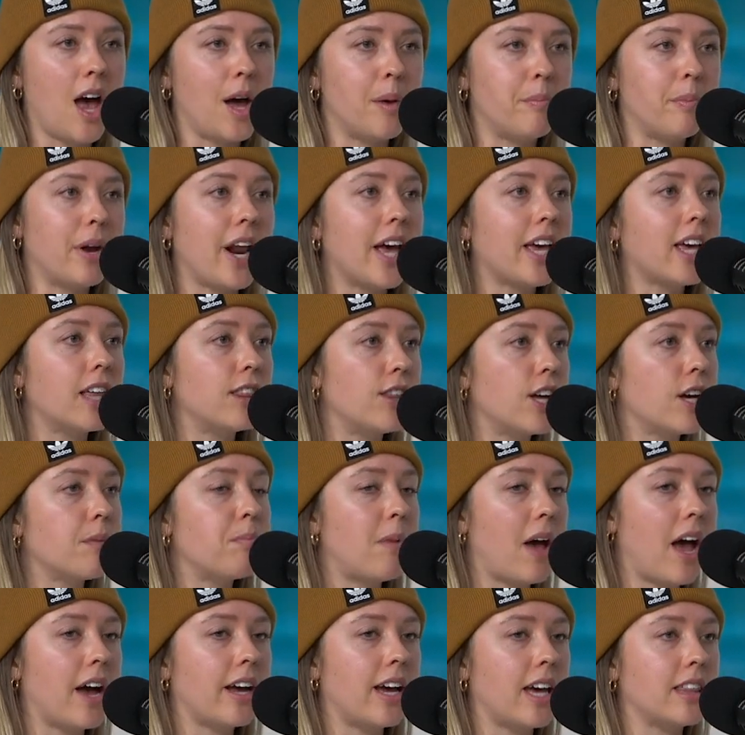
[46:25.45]
Um, but I can
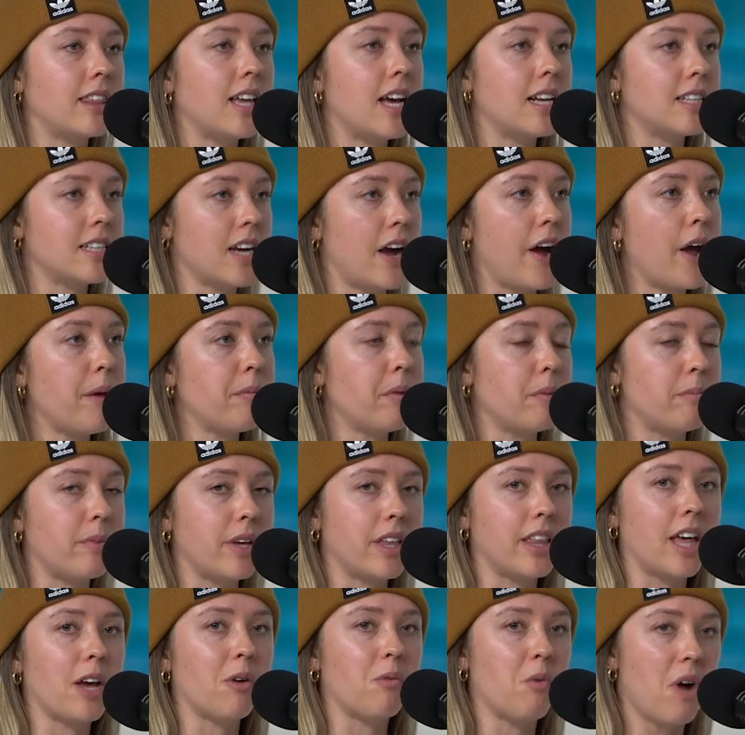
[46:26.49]
look back at that time and
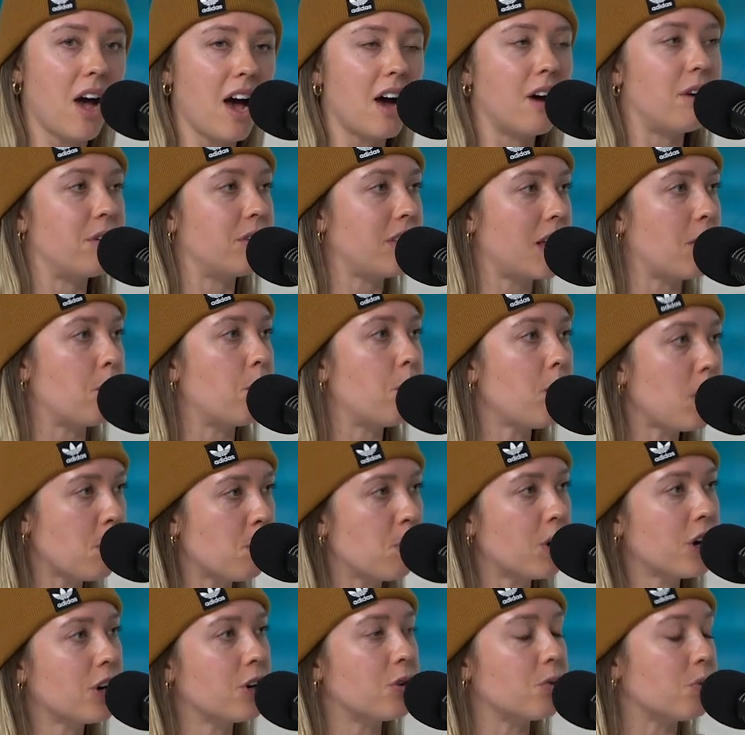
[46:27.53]
be like, wow, like we
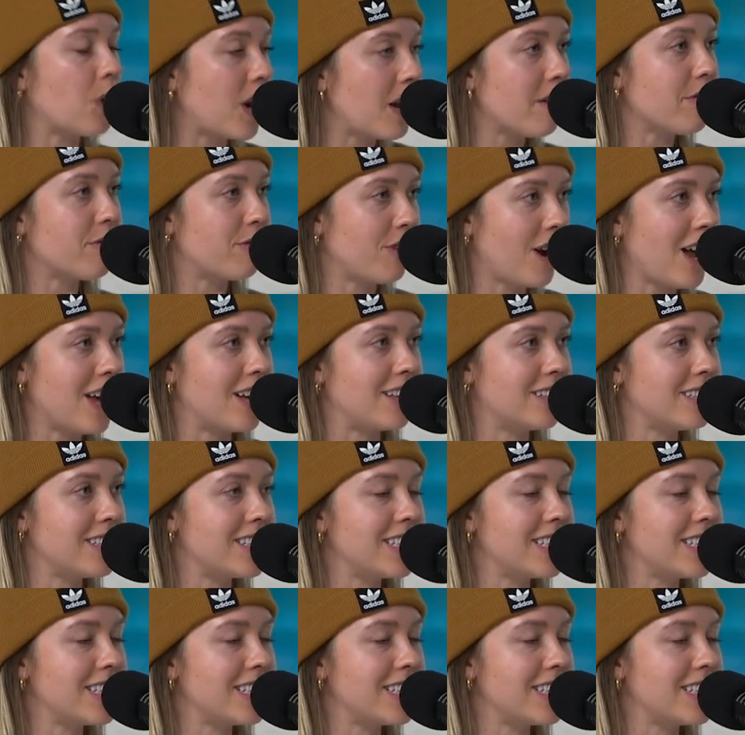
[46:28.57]
were great friends.